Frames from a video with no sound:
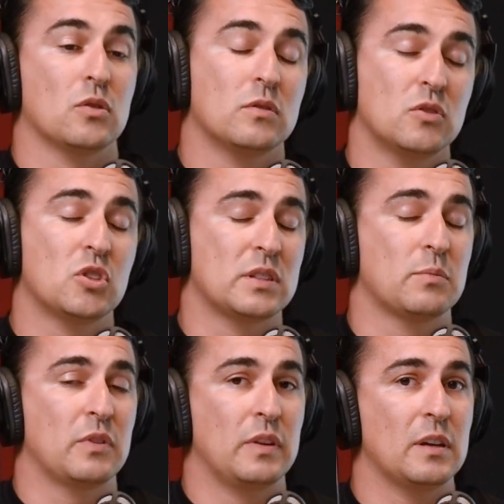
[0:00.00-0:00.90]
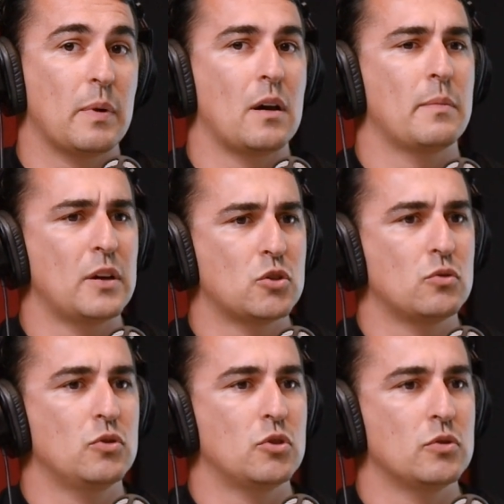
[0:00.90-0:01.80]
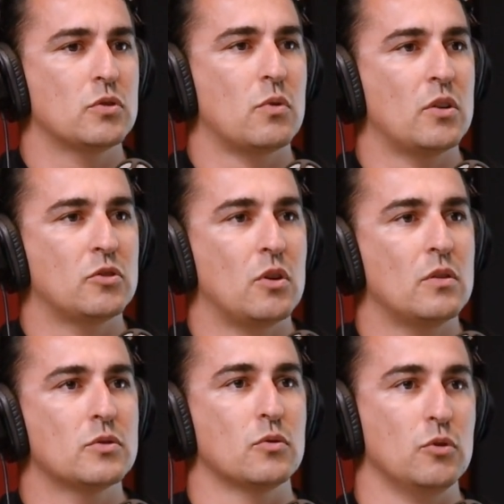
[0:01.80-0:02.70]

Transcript: so it's just something to think about. Make sure you choose the right tiles,